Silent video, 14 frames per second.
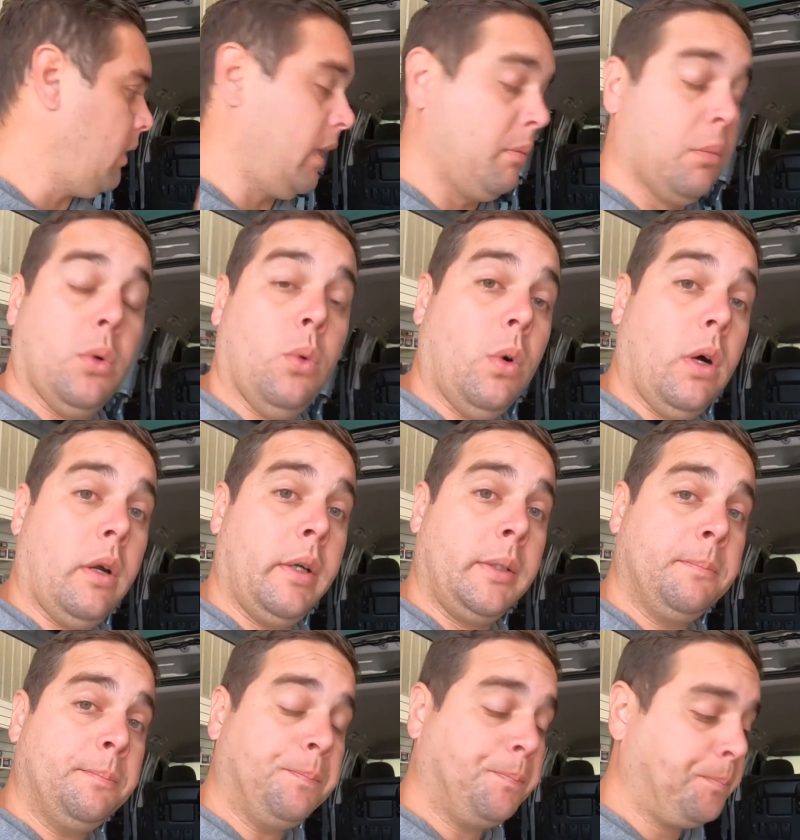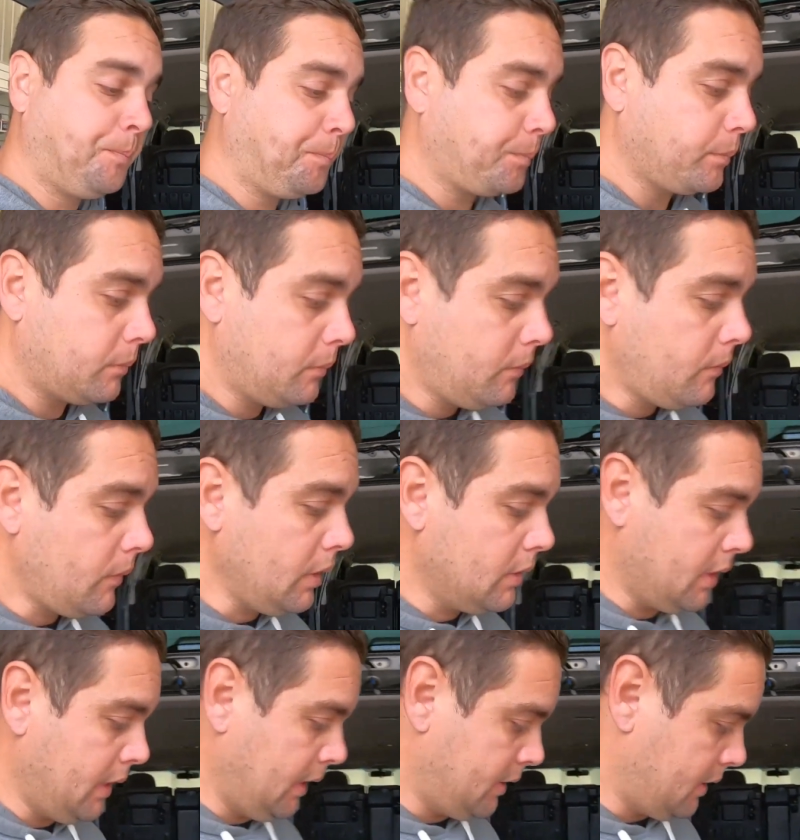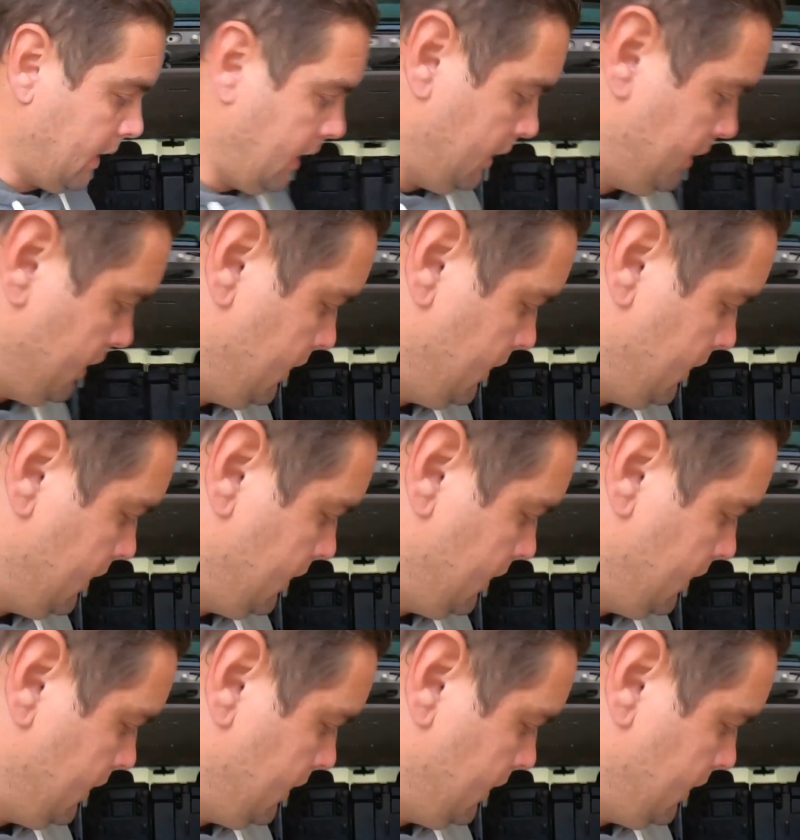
running more wiring. So yesterday, as you